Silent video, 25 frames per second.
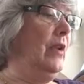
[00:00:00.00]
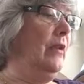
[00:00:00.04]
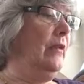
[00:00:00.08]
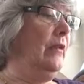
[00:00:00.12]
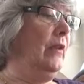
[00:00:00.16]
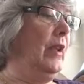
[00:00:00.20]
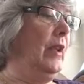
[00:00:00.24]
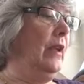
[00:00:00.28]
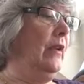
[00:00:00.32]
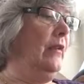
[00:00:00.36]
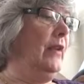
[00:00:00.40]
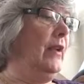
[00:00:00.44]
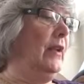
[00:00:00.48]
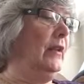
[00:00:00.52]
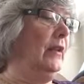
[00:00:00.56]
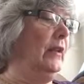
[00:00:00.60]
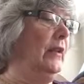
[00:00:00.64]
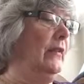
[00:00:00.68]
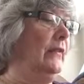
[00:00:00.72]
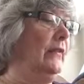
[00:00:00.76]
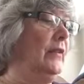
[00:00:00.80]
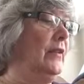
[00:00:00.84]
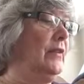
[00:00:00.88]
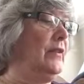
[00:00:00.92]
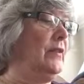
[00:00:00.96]
Thou that
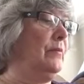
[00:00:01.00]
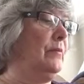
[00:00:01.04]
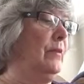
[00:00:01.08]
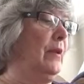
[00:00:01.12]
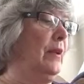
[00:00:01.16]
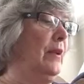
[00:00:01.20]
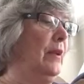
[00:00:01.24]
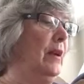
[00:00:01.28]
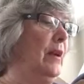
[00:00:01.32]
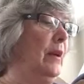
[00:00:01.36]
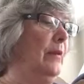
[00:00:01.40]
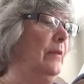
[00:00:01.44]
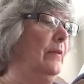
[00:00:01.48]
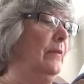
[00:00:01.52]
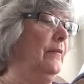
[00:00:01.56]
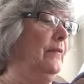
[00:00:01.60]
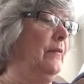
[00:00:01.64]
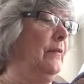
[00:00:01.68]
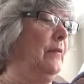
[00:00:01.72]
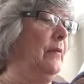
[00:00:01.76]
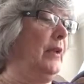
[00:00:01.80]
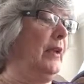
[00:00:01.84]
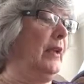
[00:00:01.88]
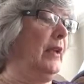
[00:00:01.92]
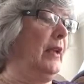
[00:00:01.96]
liftest me up
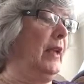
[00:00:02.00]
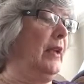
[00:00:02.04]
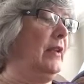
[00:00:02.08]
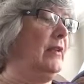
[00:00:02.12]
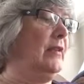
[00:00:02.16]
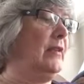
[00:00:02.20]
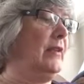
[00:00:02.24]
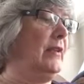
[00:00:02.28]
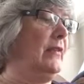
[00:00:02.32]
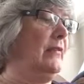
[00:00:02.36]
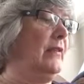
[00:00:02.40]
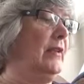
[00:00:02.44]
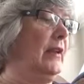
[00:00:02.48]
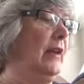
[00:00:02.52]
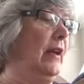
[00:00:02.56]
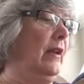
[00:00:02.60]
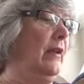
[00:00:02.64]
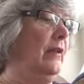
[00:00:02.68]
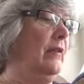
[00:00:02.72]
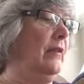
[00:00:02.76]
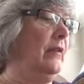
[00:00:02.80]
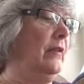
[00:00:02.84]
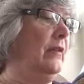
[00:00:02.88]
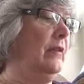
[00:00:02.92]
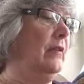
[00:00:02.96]
from the gates of
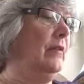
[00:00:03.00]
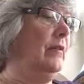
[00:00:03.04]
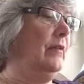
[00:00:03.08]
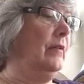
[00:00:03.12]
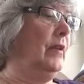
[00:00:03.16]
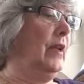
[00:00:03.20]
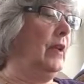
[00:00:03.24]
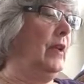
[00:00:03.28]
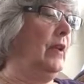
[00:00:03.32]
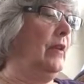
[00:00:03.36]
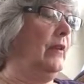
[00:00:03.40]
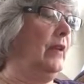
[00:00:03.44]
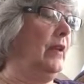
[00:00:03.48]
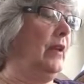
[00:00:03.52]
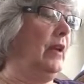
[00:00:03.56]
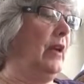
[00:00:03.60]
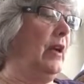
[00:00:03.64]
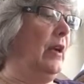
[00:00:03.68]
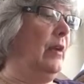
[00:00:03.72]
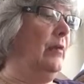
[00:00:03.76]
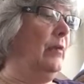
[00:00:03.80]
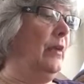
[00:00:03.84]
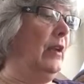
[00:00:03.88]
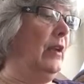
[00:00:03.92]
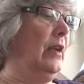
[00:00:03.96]
death, that
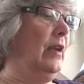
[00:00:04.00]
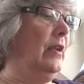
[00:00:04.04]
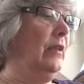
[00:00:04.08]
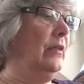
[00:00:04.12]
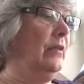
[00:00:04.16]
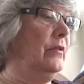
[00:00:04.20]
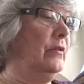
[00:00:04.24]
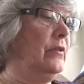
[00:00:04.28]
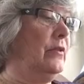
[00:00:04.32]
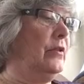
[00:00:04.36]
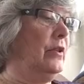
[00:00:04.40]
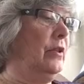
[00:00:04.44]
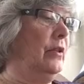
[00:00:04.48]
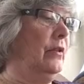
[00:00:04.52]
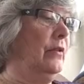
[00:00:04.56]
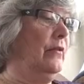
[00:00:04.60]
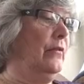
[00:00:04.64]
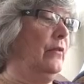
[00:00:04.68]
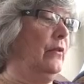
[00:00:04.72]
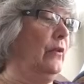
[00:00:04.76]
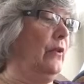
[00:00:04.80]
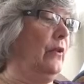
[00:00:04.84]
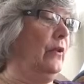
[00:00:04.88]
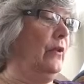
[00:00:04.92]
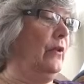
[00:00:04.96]
I might show
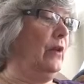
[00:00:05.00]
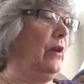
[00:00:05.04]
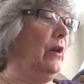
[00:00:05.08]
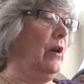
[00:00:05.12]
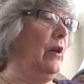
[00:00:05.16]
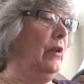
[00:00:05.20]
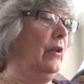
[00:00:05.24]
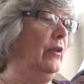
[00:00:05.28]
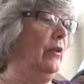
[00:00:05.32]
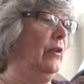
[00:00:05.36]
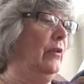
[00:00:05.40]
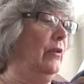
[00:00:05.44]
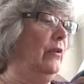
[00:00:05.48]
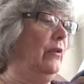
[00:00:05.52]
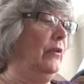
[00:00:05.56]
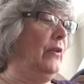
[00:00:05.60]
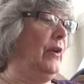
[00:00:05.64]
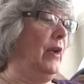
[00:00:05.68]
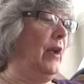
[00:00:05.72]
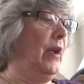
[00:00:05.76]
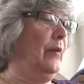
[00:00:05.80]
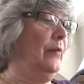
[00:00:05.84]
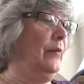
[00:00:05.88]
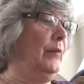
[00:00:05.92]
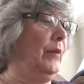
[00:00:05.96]
forth all
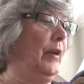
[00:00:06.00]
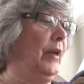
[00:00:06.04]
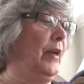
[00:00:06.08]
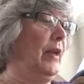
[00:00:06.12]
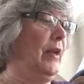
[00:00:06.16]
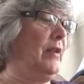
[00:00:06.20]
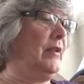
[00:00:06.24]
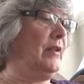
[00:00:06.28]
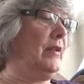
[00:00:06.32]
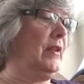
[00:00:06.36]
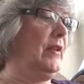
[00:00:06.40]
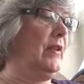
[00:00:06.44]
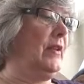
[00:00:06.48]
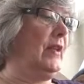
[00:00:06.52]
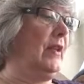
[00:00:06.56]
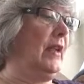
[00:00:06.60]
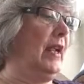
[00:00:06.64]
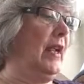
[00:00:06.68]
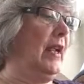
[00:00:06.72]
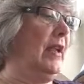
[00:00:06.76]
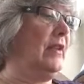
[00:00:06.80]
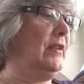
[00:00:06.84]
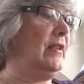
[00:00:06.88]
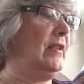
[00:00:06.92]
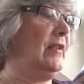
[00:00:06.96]
thy praise in the
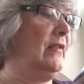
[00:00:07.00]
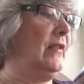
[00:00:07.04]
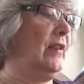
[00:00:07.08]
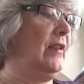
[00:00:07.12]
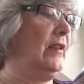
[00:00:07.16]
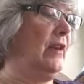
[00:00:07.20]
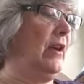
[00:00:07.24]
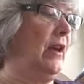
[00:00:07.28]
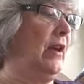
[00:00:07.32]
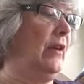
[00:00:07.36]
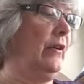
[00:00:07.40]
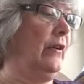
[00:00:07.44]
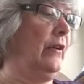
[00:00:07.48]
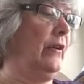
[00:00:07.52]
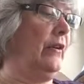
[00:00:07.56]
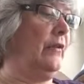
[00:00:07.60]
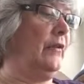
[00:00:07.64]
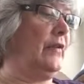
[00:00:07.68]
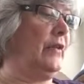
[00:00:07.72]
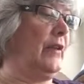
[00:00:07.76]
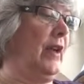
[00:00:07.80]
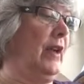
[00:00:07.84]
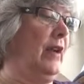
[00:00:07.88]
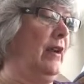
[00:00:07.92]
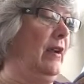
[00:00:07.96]
gates of the daughter
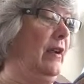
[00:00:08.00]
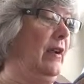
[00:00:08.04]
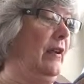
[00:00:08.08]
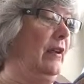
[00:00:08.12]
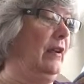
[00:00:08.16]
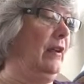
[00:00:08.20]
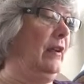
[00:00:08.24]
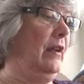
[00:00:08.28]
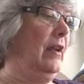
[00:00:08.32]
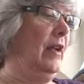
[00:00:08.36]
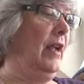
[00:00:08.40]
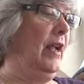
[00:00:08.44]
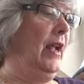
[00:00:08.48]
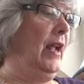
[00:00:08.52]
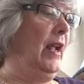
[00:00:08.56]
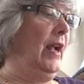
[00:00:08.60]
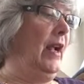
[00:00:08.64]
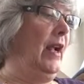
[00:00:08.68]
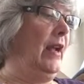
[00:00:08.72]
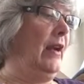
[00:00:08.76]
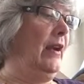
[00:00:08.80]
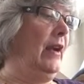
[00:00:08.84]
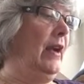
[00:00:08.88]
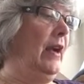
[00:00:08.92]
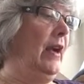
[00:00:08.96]
of Zion,
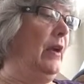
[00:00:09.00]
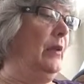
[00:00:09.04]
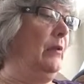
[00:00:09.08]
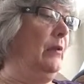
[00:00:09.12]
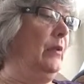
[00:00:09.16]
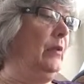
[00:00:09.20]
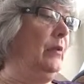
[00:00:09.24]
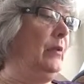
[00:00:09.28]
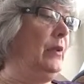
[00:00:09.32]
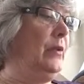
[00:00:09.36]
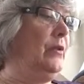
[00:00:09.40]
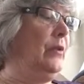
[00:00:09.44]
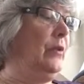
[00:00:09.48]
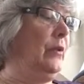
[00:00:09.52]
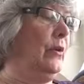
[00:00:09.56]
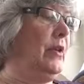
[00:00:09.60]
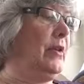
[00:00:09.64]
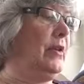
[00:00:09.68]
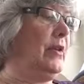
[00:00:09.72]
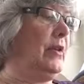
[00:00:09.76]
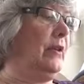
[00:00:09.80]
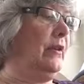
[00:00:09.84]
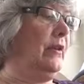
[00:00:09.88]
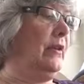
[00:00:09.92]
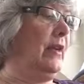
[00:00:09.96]
and I will
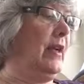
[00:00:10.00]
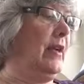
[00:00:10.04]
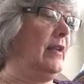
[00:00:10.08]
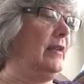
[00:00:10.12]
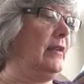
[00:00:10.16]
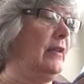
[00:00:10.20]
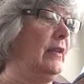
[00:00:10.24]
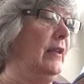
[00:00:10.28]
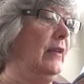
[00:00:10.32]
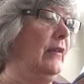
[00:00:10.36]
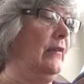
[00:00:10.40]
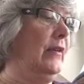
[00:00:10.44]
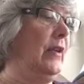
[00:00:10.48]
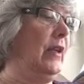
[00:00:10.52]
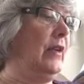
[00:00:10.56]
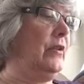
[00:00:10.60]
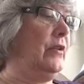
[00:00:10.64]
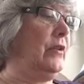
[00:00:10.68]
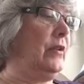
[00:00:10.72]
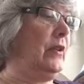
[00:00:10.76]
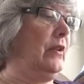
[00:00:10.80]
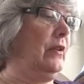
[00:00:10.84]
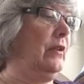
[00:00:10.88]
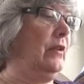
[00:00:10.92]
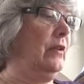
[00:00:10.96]
rejoice in thy
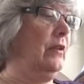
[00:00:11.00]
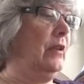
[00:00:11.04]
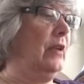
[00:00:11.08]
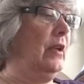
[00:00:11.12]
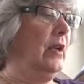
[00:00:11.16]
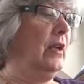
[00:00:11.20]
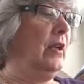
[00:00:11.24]
salvation.